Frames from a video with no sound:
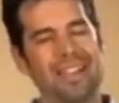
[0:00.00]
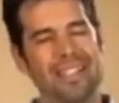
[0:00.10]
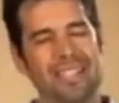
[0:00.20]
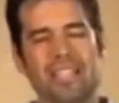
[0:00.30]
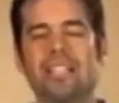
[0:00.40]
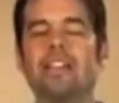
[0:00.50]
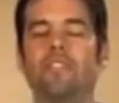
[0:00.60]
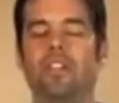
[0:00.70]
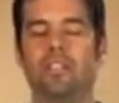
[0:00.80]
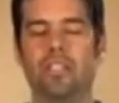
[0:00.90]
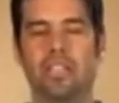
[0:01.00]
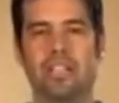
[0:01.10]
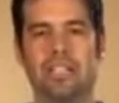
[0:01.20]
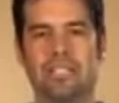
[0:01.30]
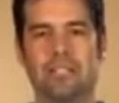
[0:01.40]

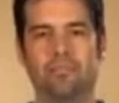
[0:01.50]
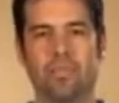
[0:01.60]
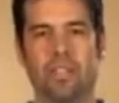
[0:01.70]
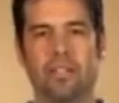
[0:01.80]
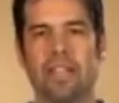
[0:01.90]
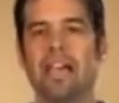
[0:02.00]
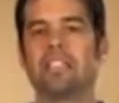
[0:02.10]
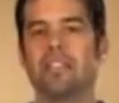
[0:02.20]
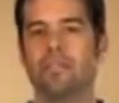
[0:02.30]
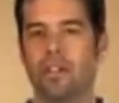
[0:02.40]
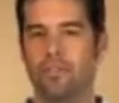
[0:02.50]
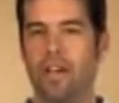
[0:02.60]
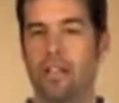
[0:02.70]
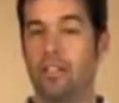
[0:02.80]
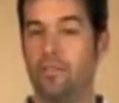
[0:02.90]
Significantly less of an
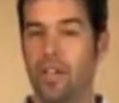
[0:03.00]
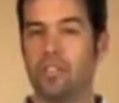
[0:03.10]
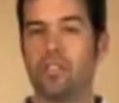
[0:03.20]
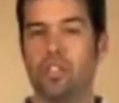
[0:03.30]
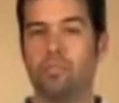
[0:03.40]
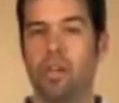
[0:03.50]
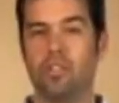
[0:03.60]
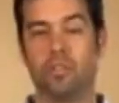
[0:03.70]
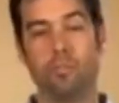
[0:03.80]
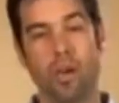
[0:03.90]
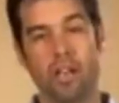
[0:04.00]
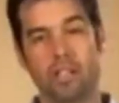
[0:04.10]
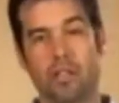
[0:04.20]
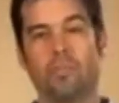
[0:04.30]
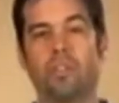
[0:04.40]
effect than vessel expansion, but
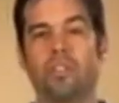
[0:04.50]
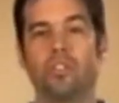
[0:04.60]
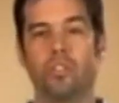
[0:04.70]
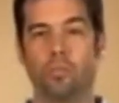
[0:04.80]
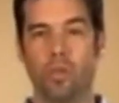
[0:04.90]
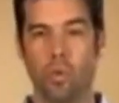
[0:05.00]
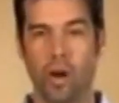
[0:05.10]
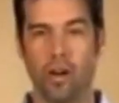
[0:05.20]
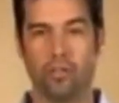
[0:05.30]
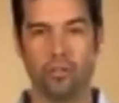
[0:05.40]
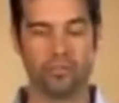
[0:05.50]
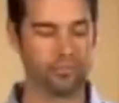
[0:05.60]
it's something that you should be aware of.